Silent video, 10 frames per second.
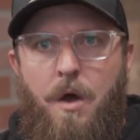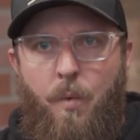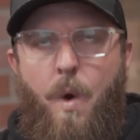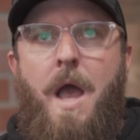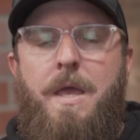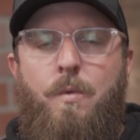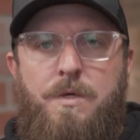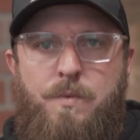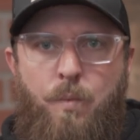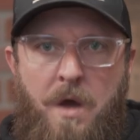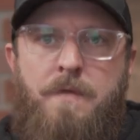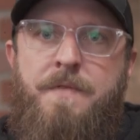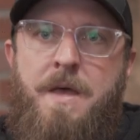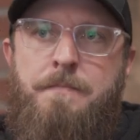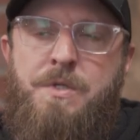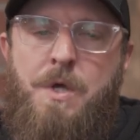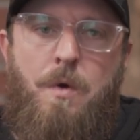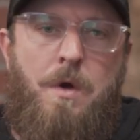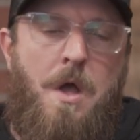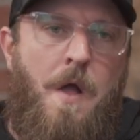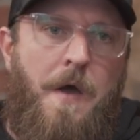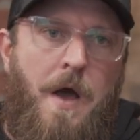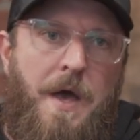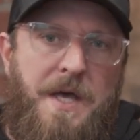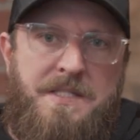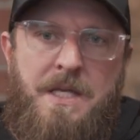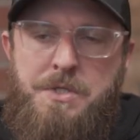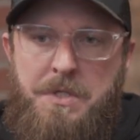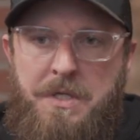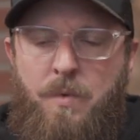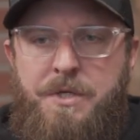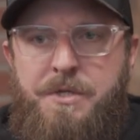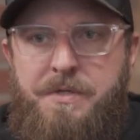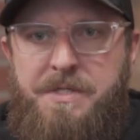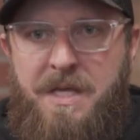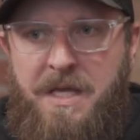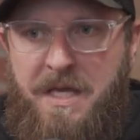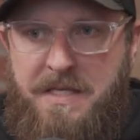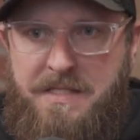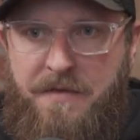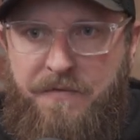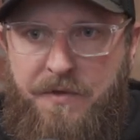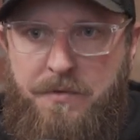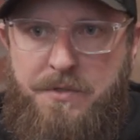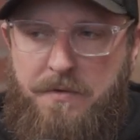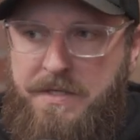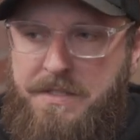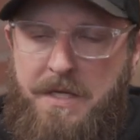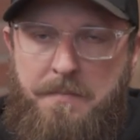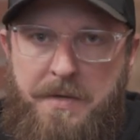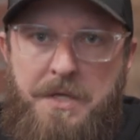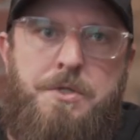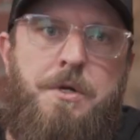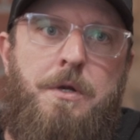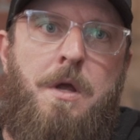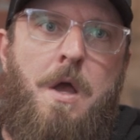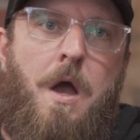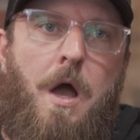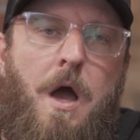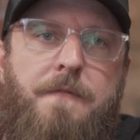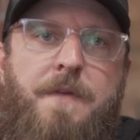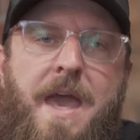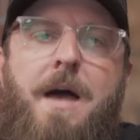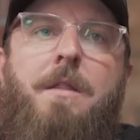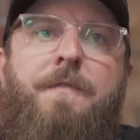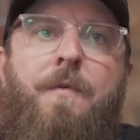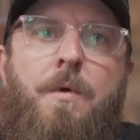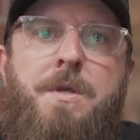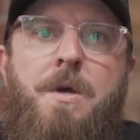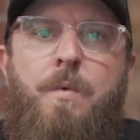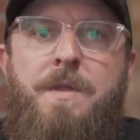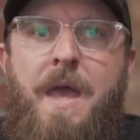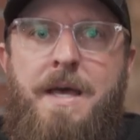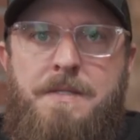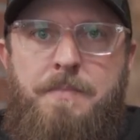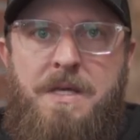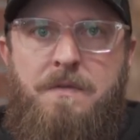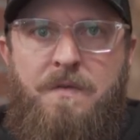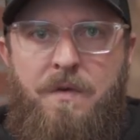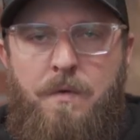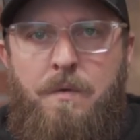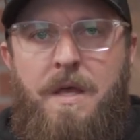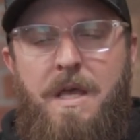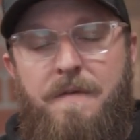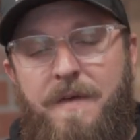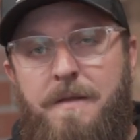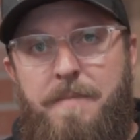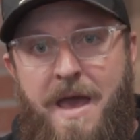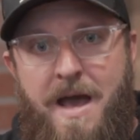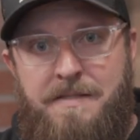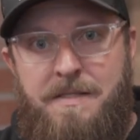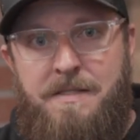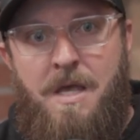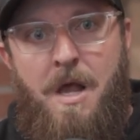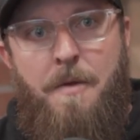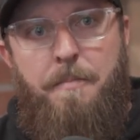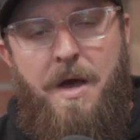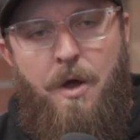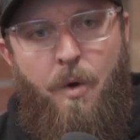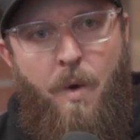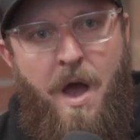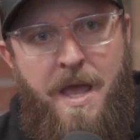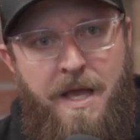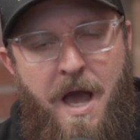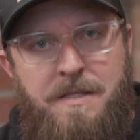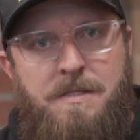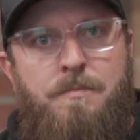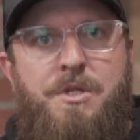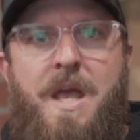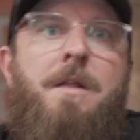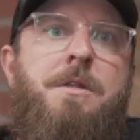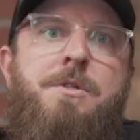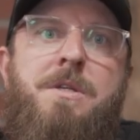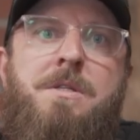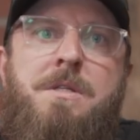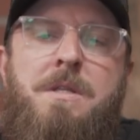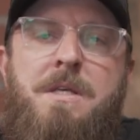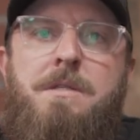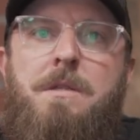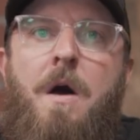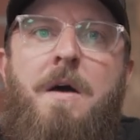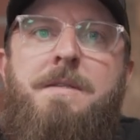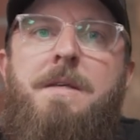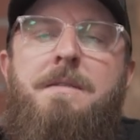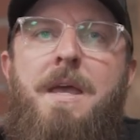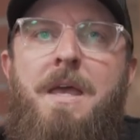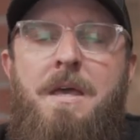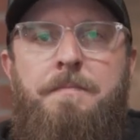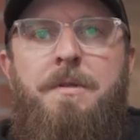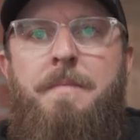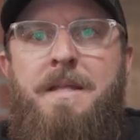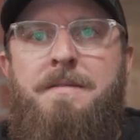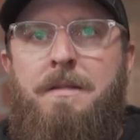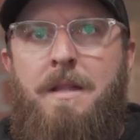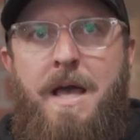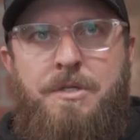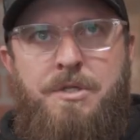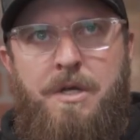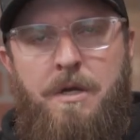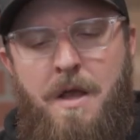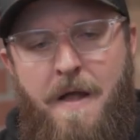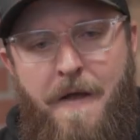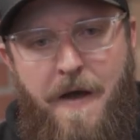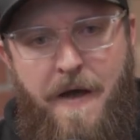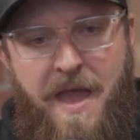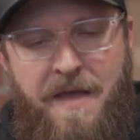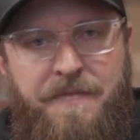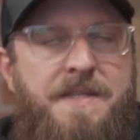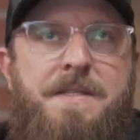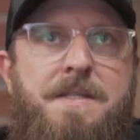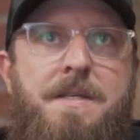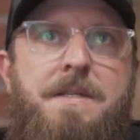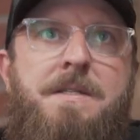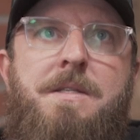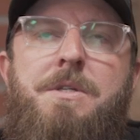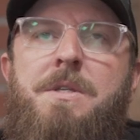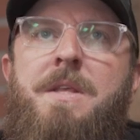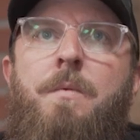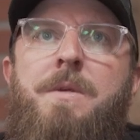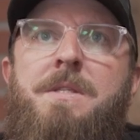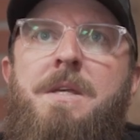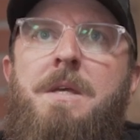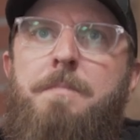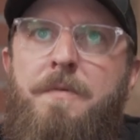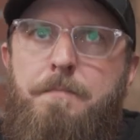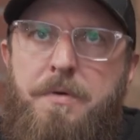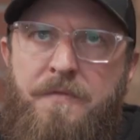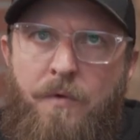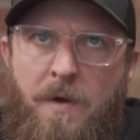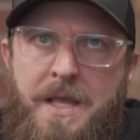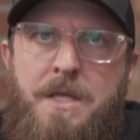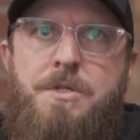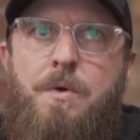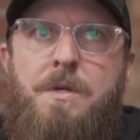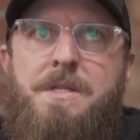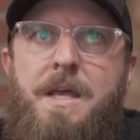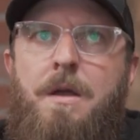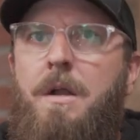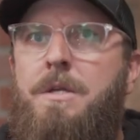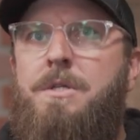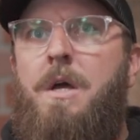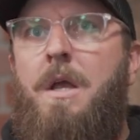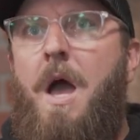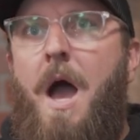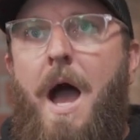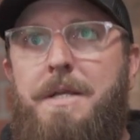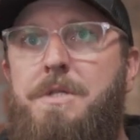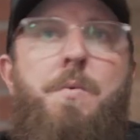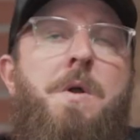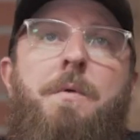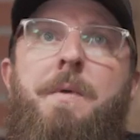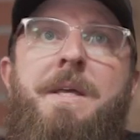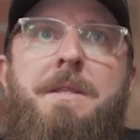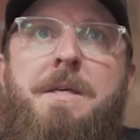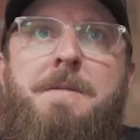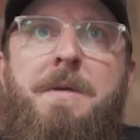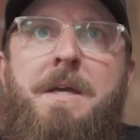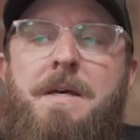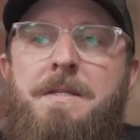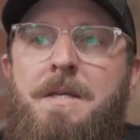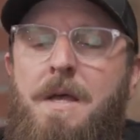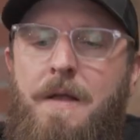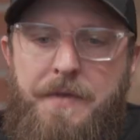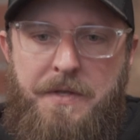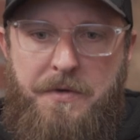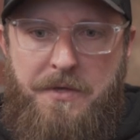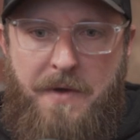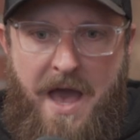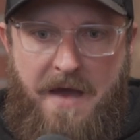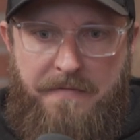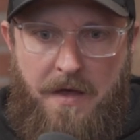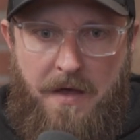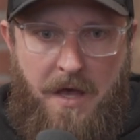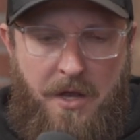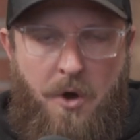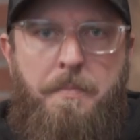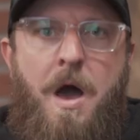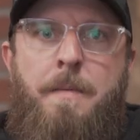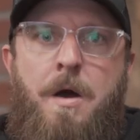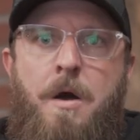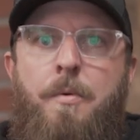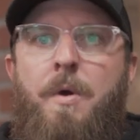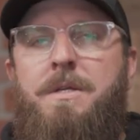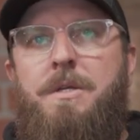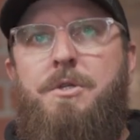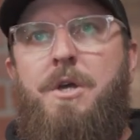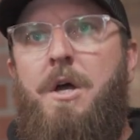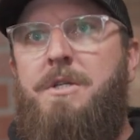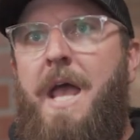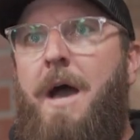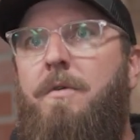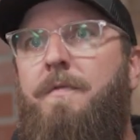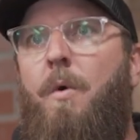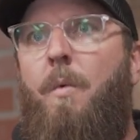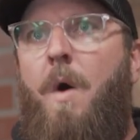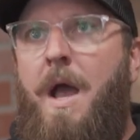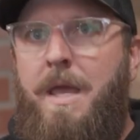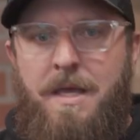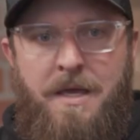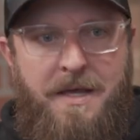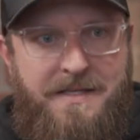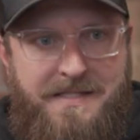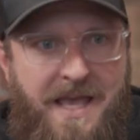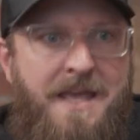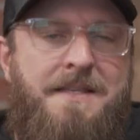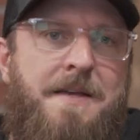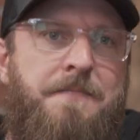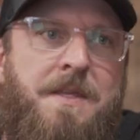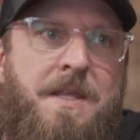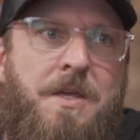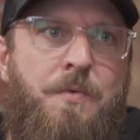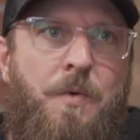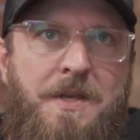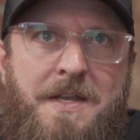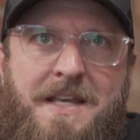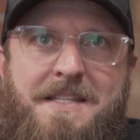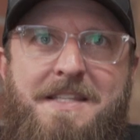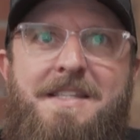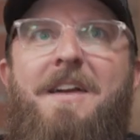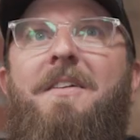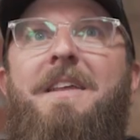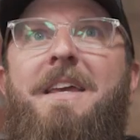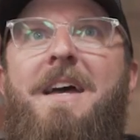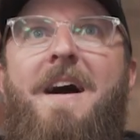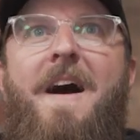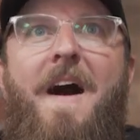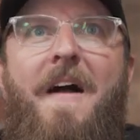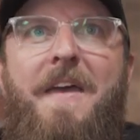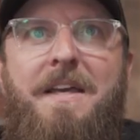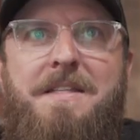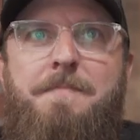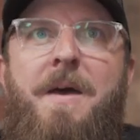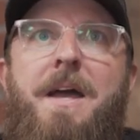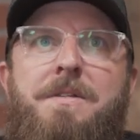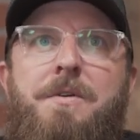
Hawaii was one of them. So uh, essentially, what you're seeing is a futuristic picture of California with SB2 if it passes. But Hawaii got some challenges to these laws that they implemented last year. Uh, and this is the decision that we see. But before I get your take on it, Chuck, I just want to read this because, you know, you have uh, an Obama appointed judge out of Hawaii saying something that you wouldn't necessarily uh, expect.